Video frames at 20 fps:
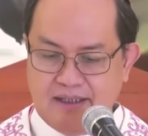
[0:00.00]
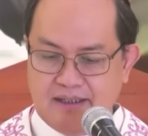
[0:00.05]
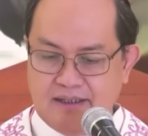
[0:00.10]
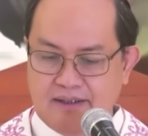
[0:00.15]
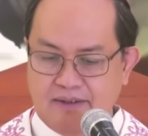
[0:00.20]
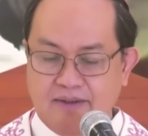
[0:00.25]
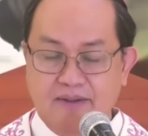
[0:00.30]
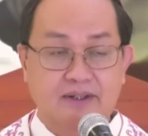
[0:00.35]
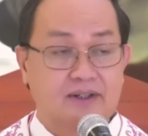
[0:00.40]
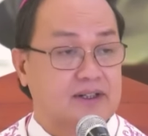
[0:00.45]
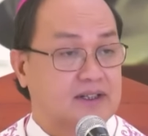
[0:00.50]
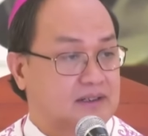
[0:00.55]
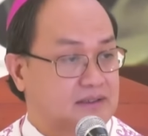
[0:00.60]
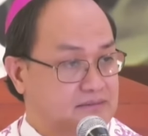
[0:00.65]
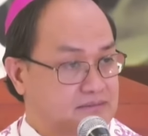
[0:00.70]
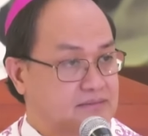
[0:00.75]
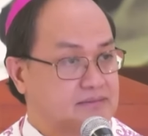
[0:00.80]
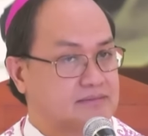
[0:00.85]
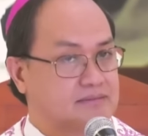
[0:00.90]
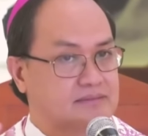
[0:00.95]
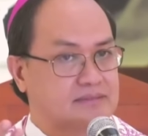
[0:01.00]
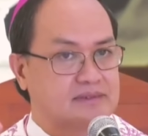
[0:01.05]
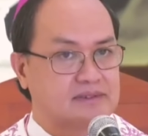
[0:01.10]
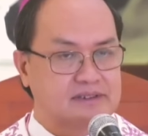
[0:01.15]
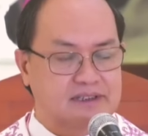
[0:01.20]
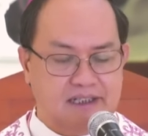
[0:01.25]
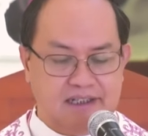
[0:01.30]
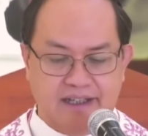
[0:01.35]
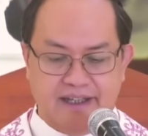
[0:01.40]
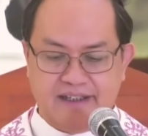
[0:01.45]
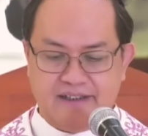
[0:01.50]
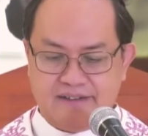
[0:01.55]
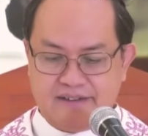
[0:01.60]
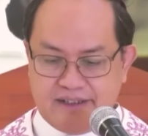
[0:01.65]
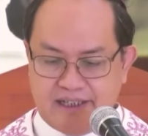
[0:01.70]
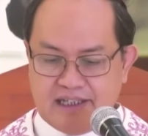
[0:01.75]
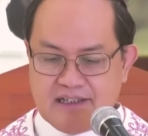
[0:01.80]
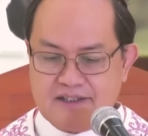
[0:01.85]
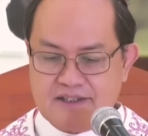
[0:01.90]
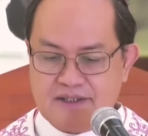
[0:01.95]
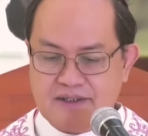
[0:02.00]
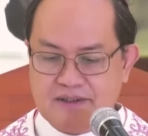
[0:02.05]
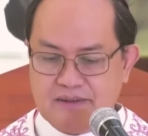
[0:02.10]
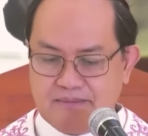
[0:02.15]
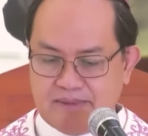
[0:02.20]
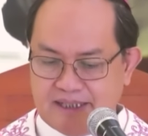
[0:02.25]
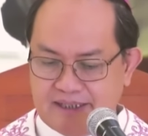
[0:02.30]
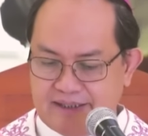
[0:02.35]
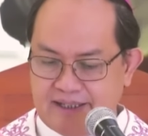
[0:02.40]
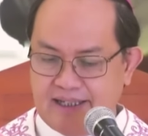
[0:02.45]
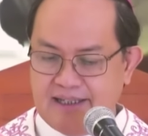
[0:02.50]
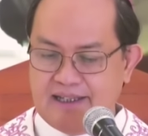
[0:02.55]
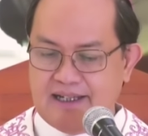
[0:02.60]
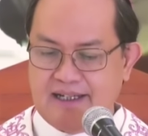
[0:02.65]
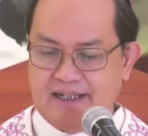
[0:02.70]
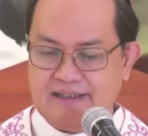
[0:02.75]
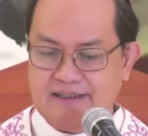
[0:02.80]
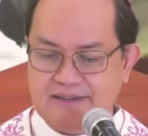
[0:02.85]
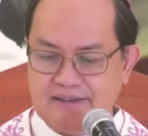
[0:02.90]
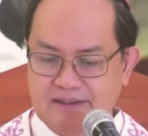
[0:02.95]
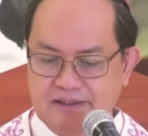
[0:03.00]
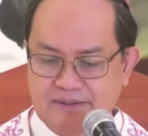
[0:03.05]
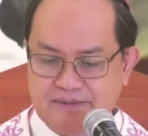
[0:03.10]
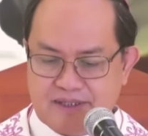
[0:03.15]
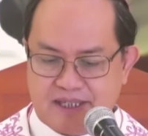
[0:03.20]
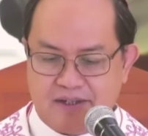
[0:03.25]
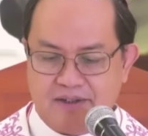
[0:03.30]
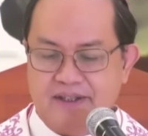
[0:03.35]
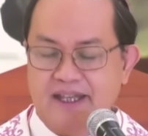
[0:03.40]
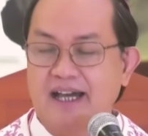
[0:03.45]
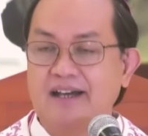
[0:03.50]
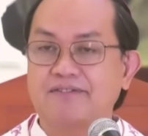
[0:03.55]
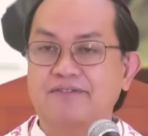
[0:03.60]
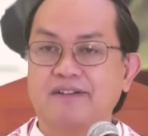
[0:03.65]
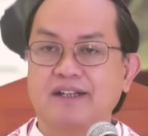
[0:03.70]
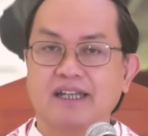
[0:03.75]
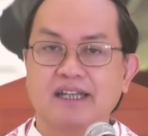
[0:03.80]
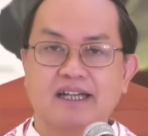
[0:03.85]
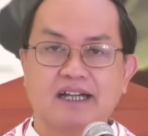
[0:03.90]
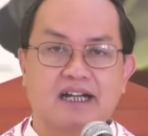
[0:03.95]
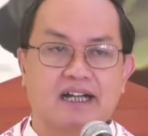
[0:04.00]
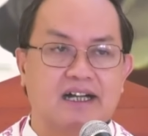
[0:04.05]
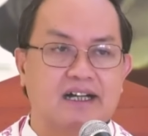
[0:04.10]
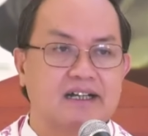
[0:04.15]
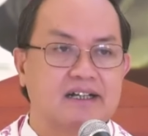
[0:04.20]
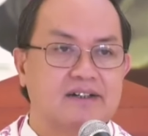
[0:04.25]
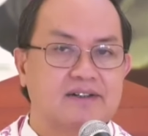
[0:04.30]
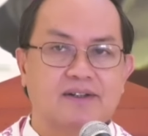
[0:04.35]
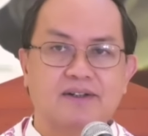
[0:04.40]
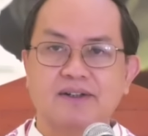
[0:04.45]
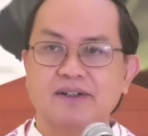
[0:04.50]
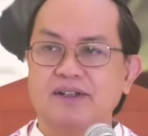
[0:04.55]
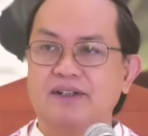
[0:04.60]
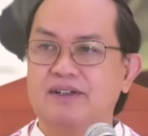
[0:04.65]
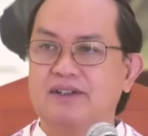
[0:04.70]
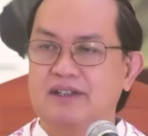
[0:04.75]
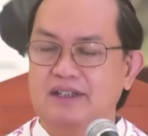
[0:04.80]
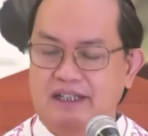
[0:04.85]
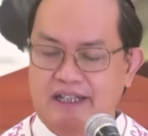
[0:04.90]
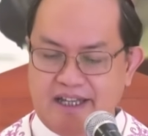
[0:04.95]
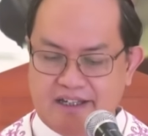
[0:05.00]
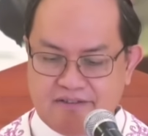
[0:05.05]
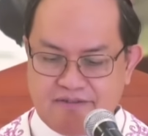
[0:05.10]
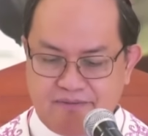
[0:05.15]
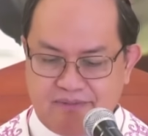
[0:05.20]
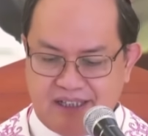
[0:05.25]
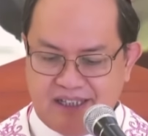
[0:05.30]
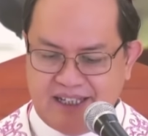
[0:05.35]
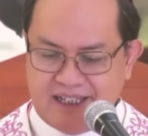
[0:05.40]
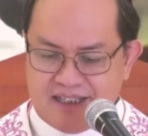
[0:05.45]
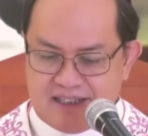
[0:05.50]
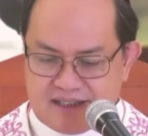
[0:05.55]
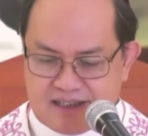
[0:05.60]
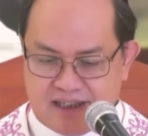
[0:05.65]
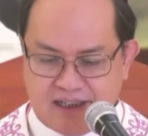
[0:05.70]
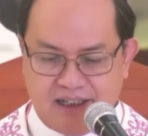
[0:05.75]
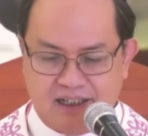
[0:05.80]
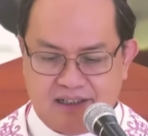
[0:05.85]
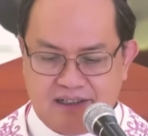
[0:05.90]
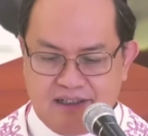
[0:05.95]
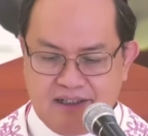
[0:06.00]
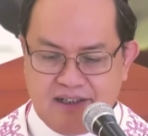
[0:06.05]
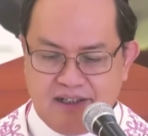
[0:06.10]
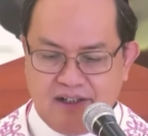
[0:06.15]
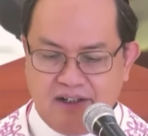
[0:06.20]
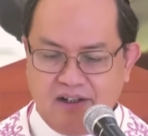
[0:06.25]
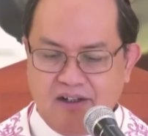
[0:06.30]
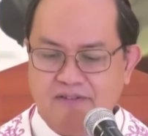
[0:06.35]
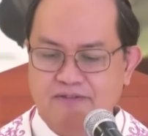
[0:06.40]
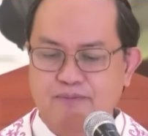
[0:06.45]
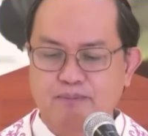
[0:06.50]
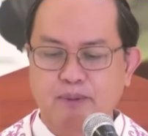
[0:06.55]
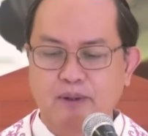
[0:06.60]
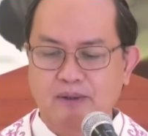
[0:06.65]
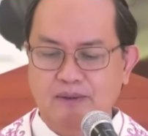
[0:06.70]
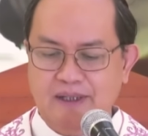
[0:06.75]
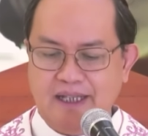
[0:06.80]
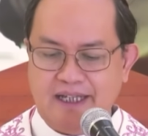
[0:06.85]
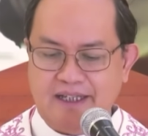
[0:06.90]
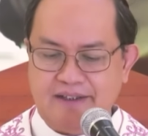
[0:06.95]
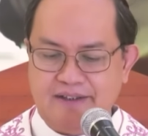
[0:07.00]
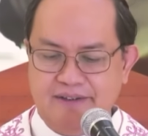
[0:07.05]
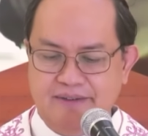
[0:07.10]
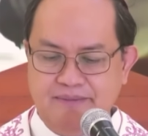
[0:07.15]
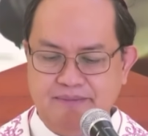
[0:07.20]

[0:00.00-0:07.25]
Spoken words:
Or the late Nelson Mandela of South Africa, or Lech Walesa of Poland.